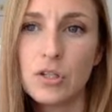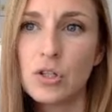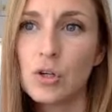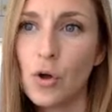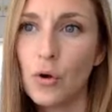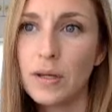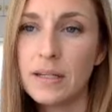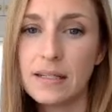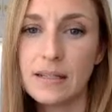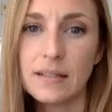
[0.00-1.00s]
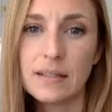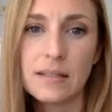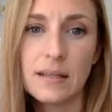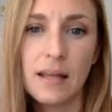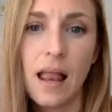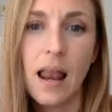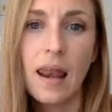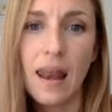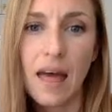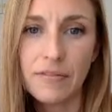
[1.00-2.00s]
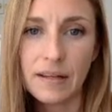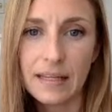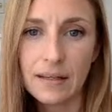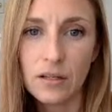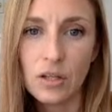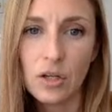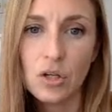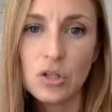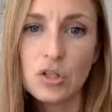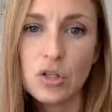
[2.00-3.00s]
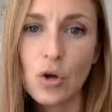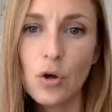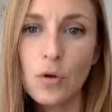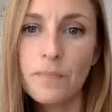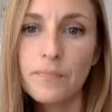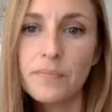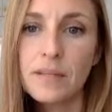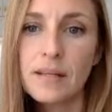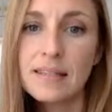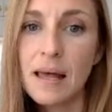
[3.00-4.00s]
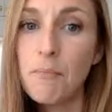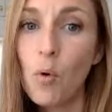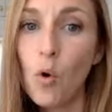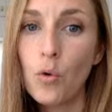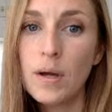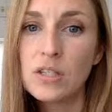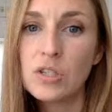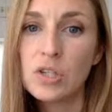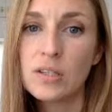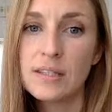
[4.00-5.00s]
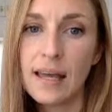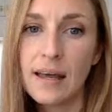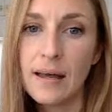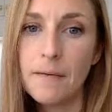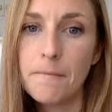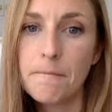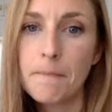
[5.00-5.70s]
So no, he didn't. Lovely. So some more questions here.